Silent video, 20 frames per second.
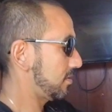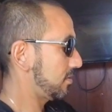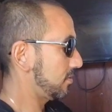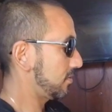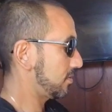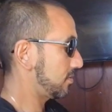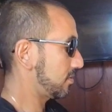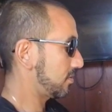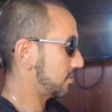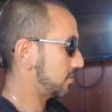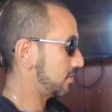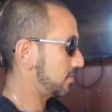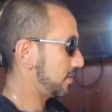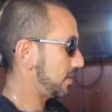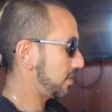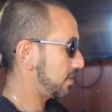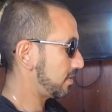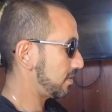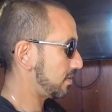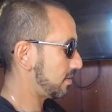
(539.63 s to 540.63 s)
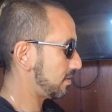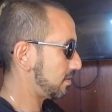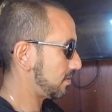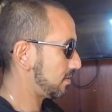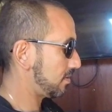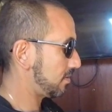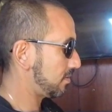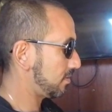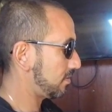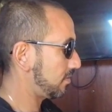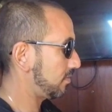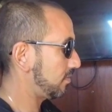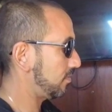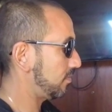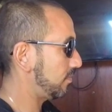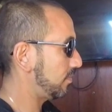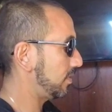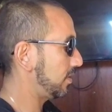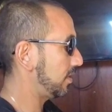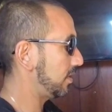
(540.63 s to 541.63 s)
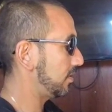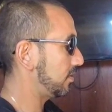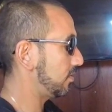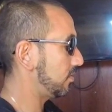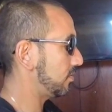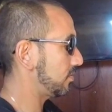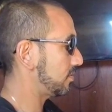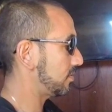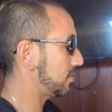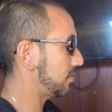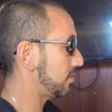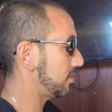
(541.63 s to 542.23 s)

This is great. You need those.